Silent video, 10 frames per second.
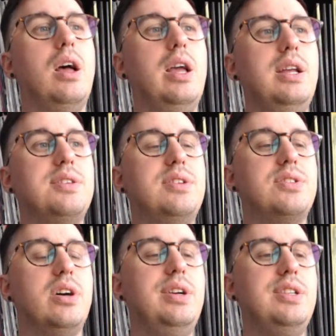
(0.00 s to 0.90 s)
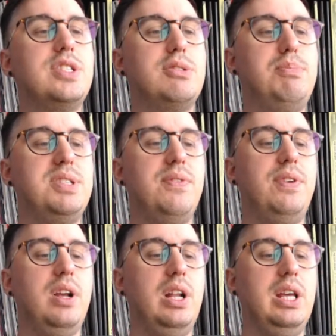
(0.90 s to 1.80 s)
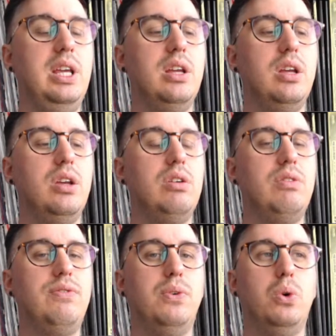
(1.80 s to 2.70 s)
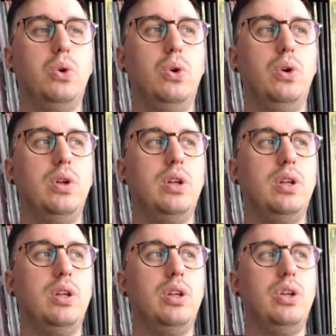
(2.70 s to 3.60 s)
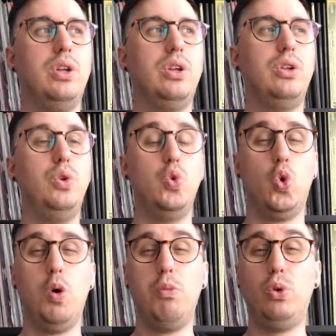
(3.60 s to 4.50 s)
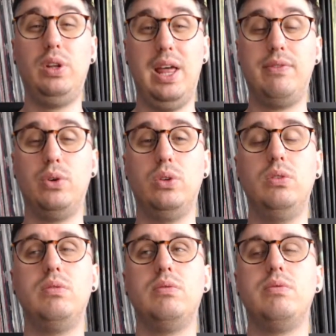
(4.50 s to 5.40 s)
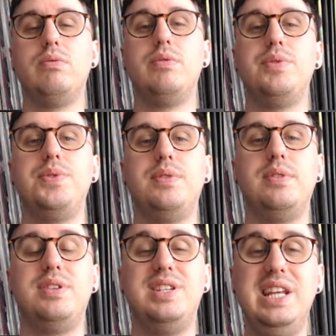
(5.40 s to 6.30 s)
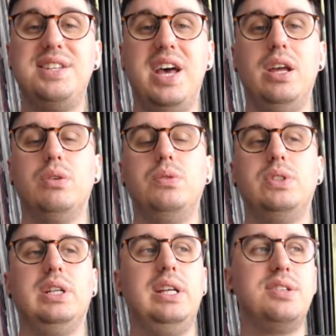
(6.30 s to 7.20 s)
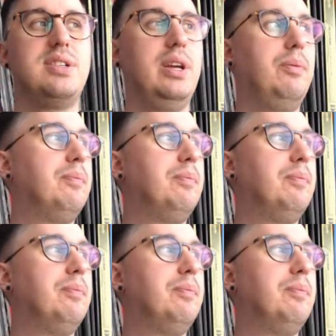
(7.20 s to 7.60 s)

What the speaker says: It's designed specifically for normal level, detailed listening.